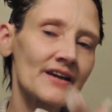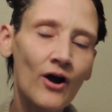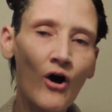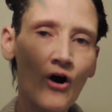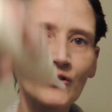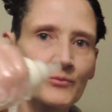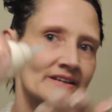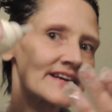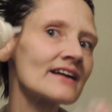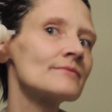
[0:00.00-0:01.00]
it all the
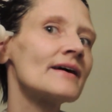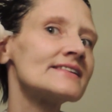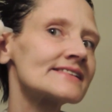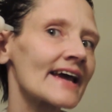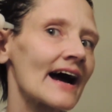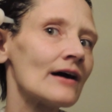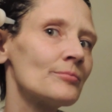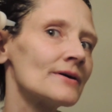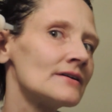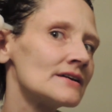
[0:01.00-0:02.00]
way down to my
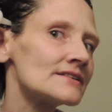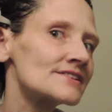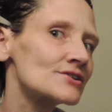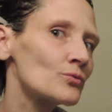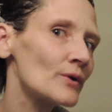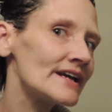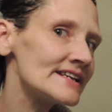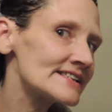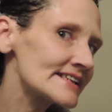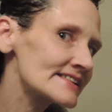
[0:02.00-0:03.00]
scalp,
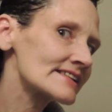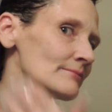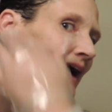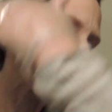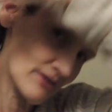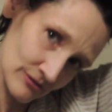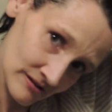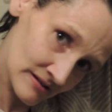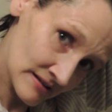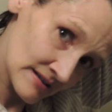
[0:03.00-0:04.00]
squeezing some out,
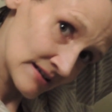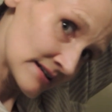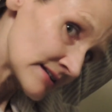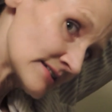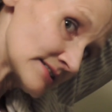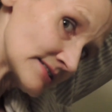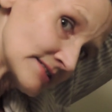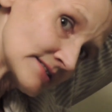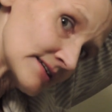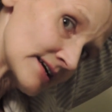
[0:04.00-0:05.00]

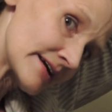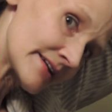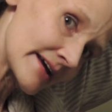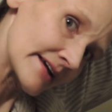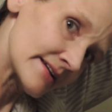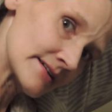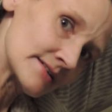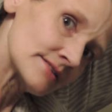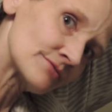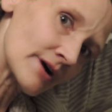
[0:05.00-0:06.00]
and then
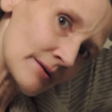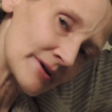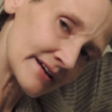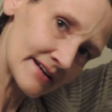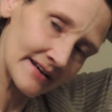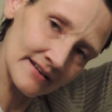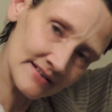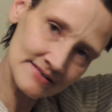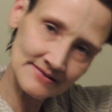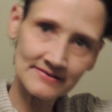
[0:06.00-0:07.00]
rubbing it in.
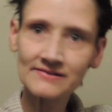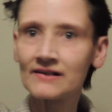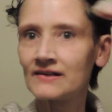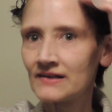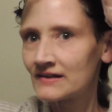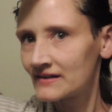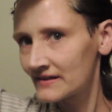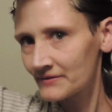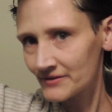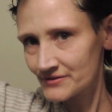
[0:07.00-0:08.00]

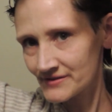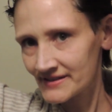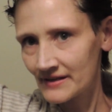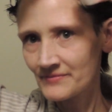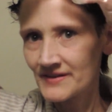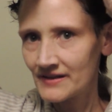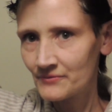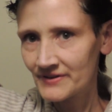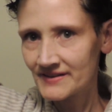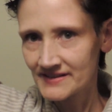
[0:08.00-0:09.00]
We'll do the same
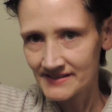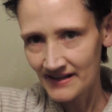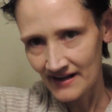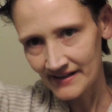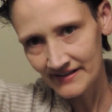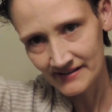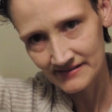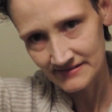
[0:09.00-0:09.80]
thing with this side.